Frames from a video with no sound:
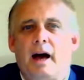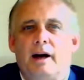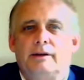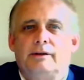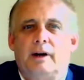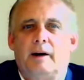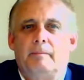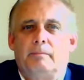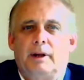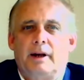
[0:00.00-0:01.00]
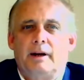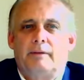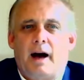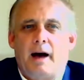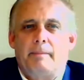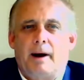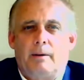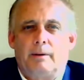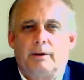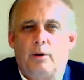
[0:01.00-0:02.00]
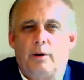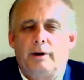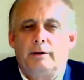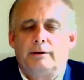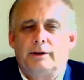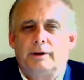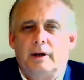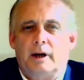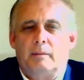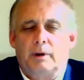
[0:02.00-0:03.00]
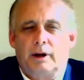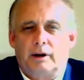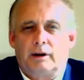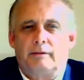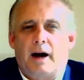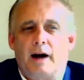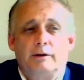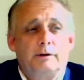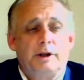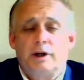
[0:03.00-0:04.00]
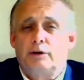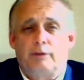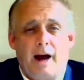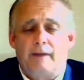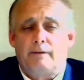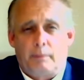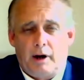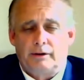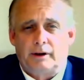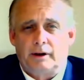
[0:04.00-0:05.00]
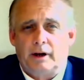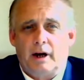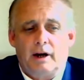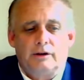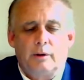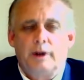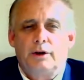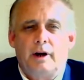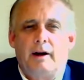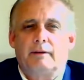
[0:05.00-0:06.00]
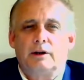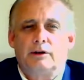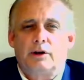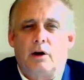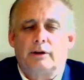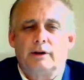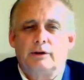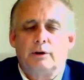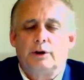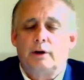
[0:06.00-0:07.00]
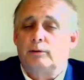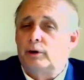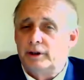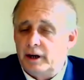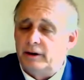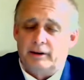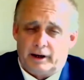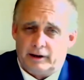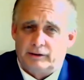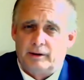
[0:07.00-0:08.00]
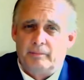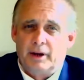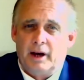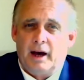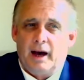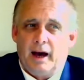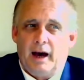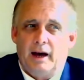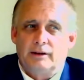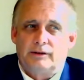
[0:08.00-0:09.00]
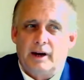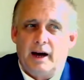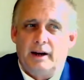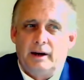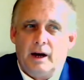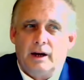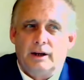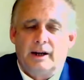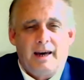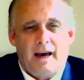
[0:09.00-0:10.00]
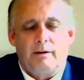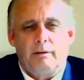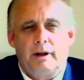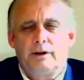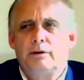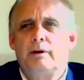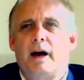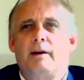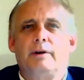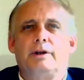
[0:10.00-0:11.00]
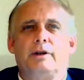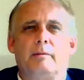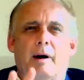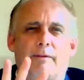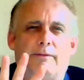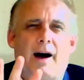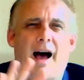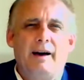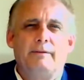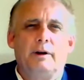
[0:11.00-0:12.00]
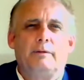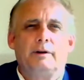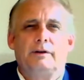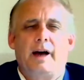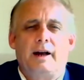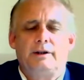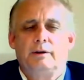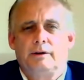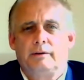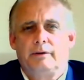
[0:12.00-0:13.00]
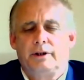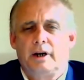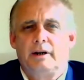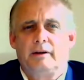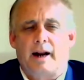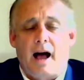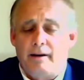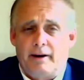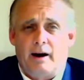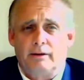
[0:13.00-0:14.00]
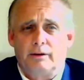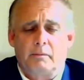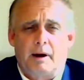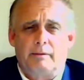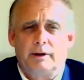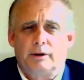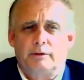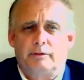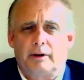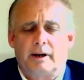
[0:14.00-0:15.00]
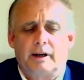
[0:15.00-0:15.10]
He has plenty of high-powered lawyers and political advisors. He just ran for president. So he should have consultants who should have looked into this and said, you can't really do that. There are about five different statutes in Virginia that I found doing my research